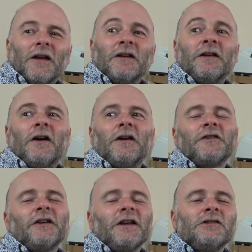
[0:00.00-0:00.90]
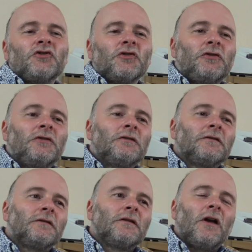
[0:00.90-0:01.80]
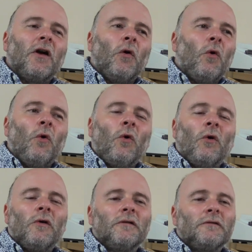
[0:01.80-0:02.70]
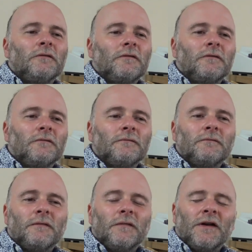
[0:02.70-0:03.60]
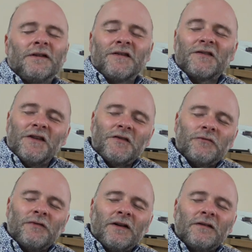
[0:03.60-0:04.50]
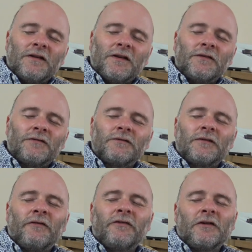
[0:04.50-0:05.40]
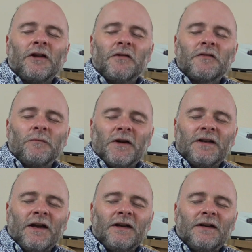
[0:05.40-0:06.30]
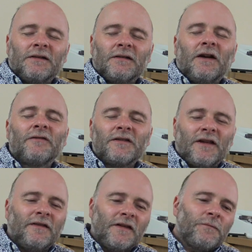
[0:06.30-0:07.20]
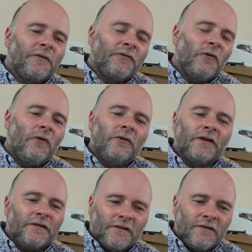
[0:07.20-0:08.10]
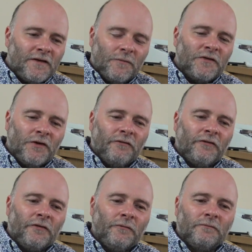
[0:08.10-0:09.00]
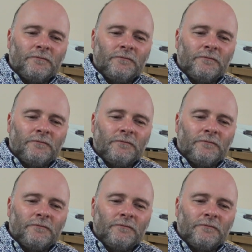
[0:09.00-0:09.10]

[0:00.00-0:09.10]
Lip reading: guardian angel or a deceased relative. I feel close to my dad. I've said this before, and it's up to you if you